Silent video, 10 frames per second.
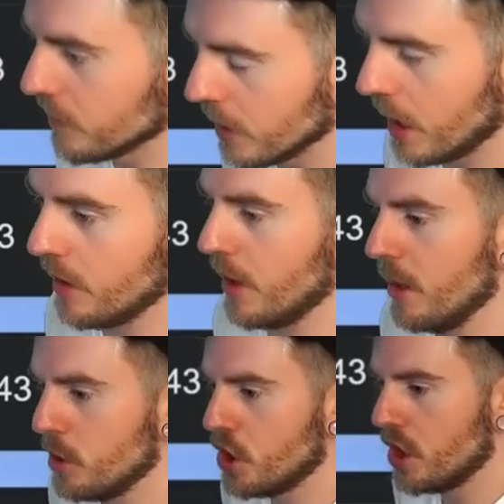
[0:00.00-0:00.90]
Anyway,
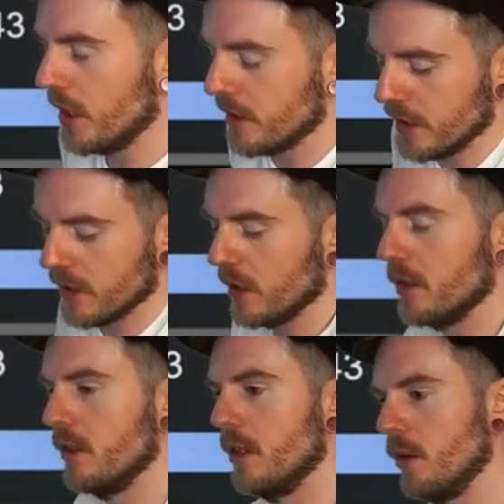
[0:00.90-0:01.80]
that was shit, Zersan.
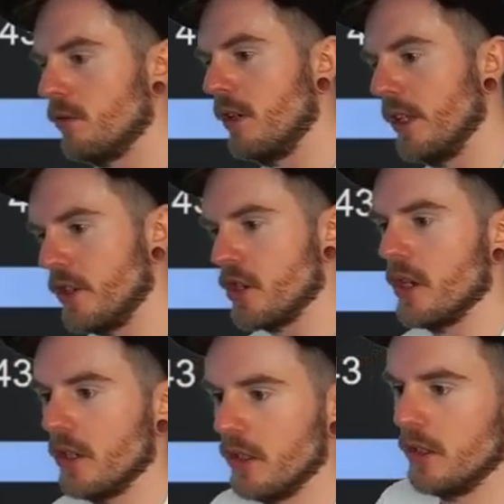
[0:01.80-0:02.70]
That was really
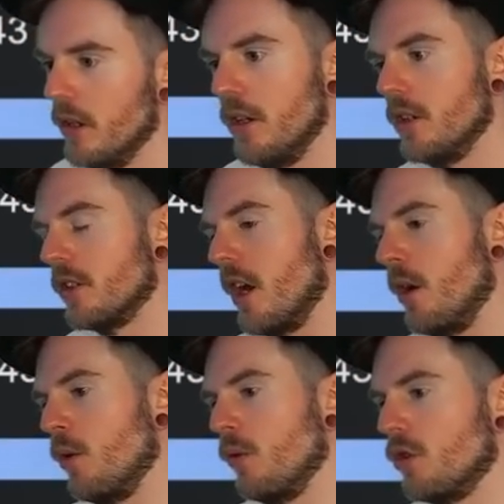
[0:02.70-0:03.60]
shit.
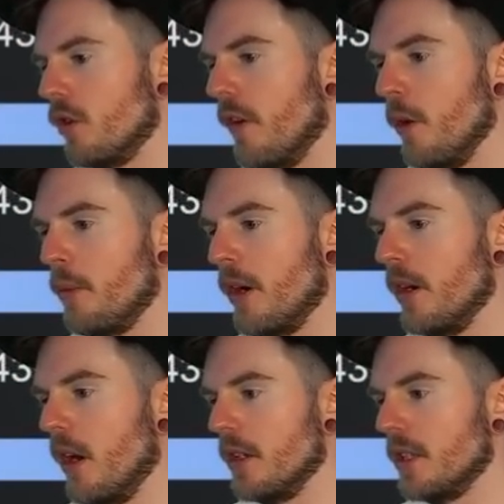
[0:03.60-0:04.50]
So, just fold pre.
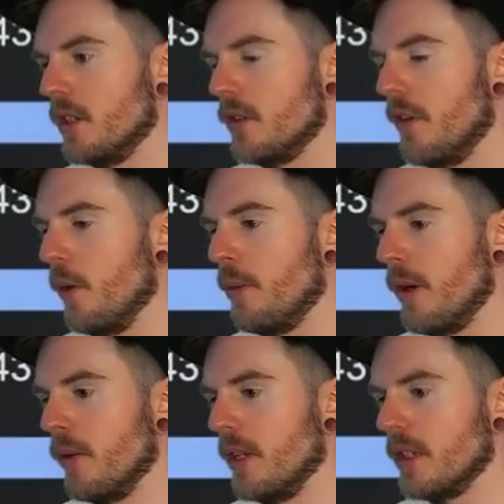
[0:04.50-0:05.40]
Honestly, just fold
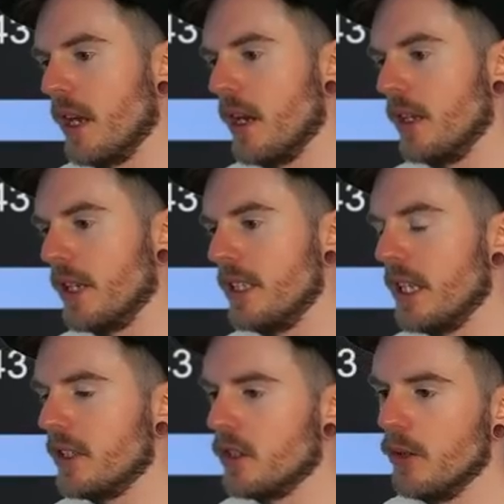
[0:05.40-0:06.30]
pre with these kind of hands. Ace
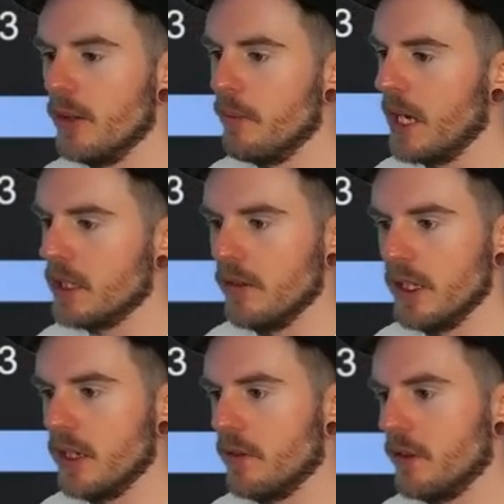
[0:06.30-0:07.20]
10 suited, massively
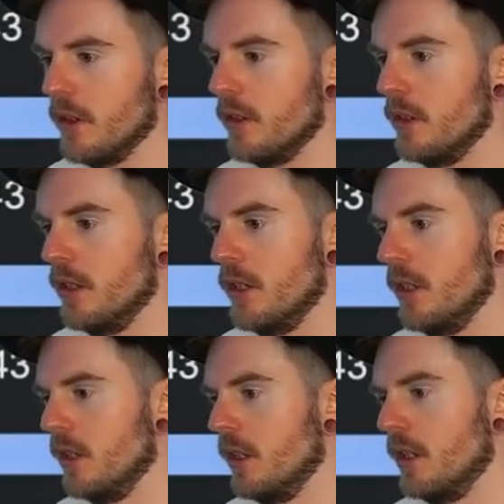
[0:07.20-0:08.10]
different.
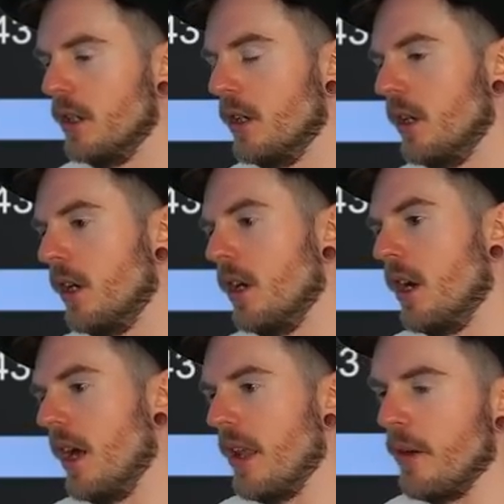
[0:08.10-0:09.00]

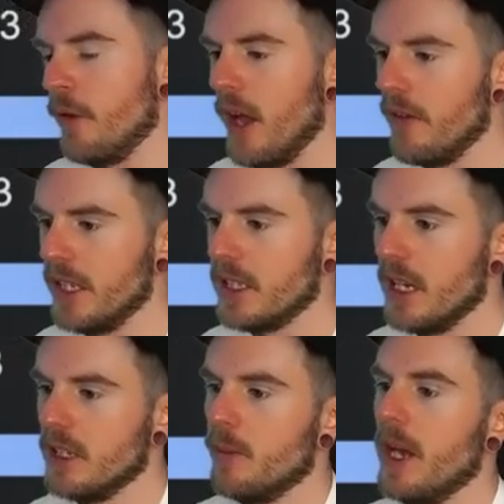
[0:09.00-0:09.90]
And then if we have ace
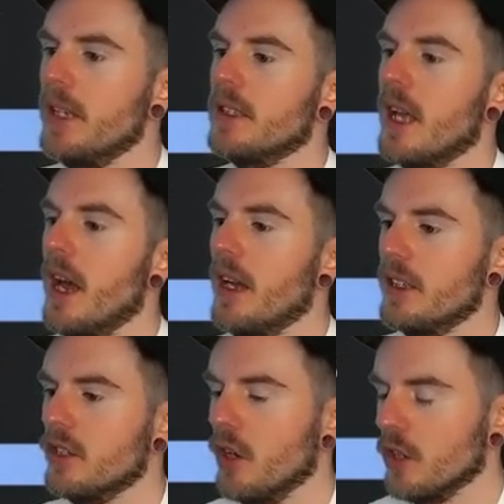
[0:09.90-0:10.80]
ten of spades there, it
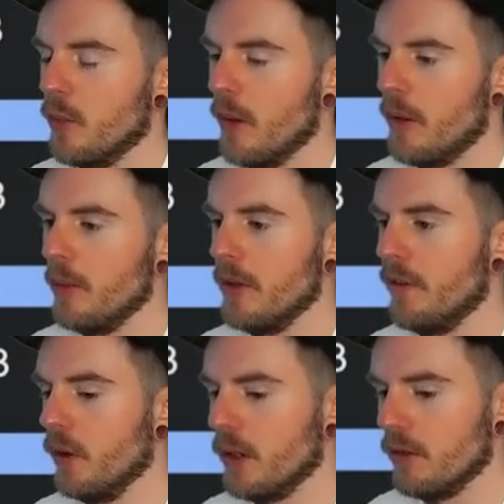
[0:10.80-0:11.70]
sucks, but I'm probably
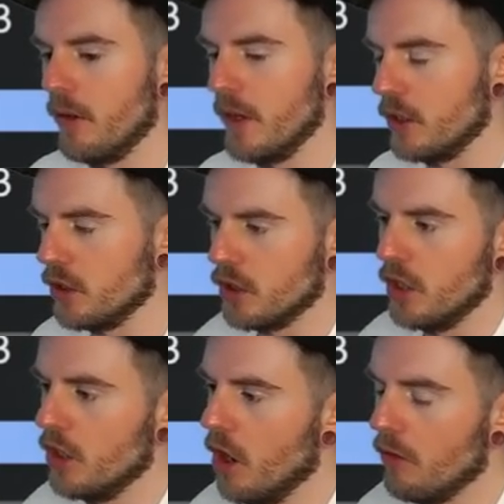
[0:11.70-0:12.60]
folding river. Just,
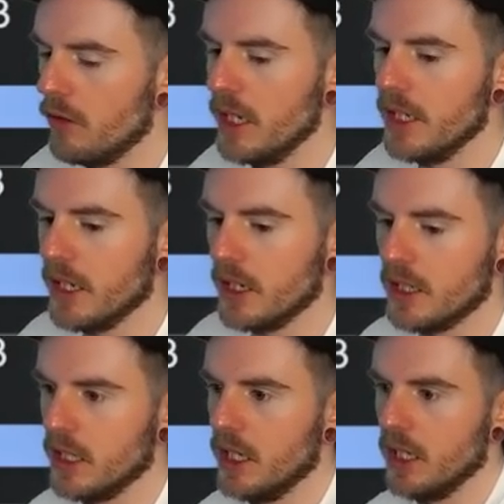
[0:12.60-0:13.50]
you're not really going to
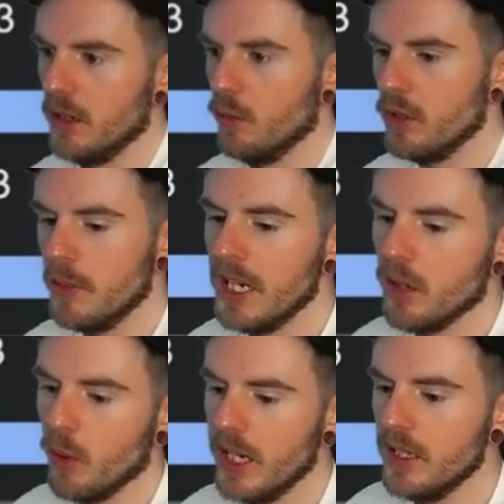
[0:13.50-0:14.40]
see. What do you mean
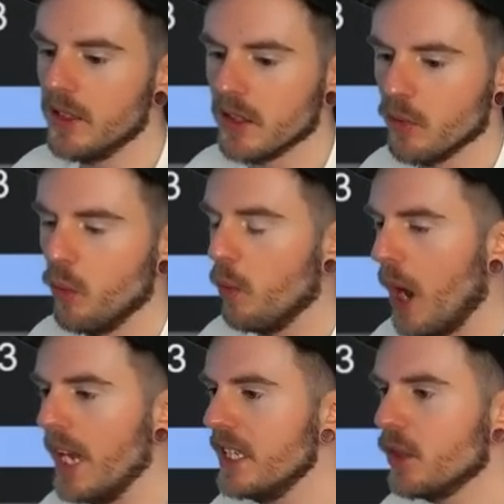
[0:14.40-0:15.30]
queens?
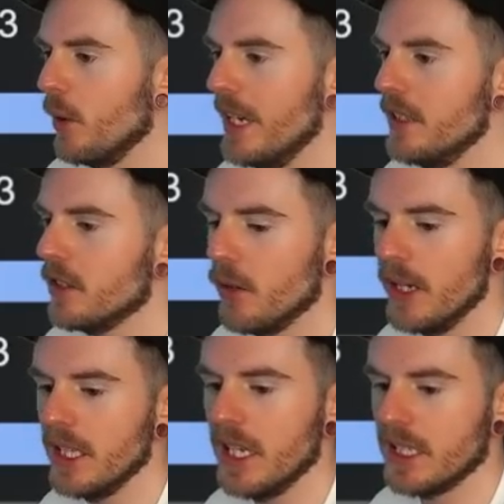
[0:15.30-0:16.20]
Why is queens
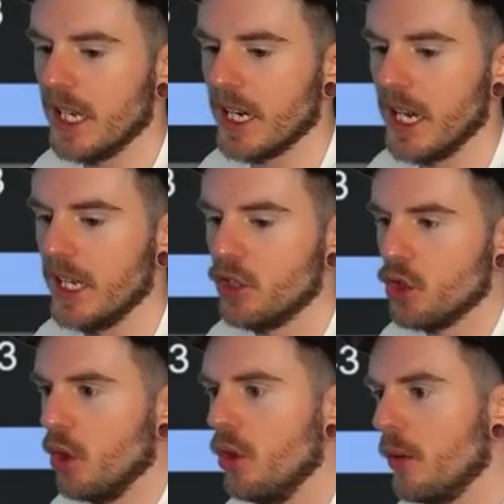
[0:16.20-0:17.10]
doing this, dickhead?
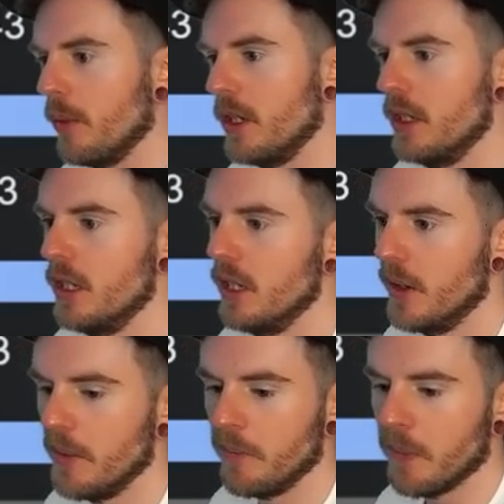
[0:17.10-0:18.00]
Shut up.
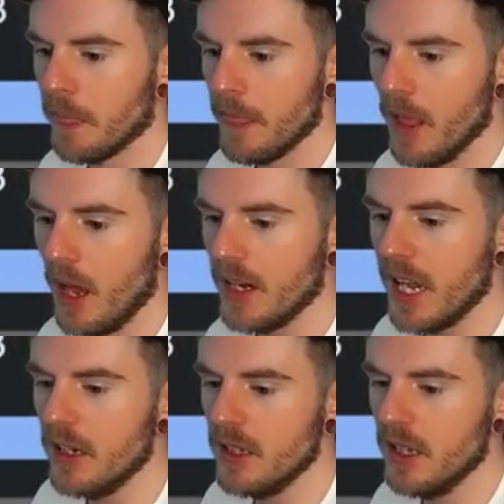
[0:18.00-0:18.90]
And
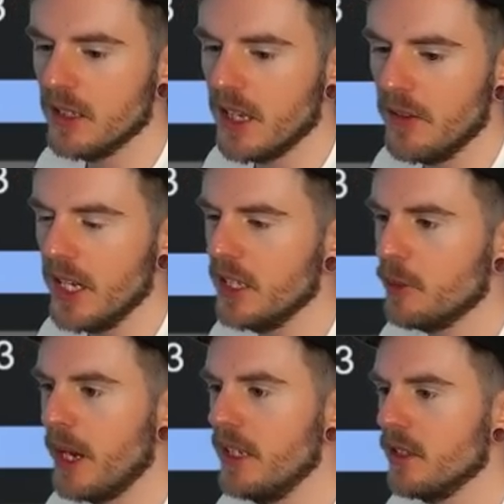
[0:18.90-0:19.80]
again, seven, eight of
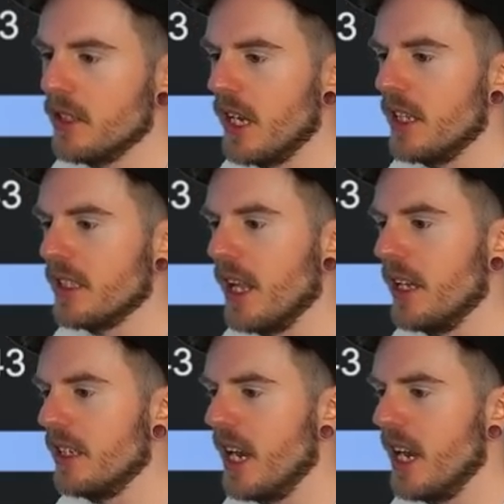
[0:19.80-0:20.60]
spades could take this line.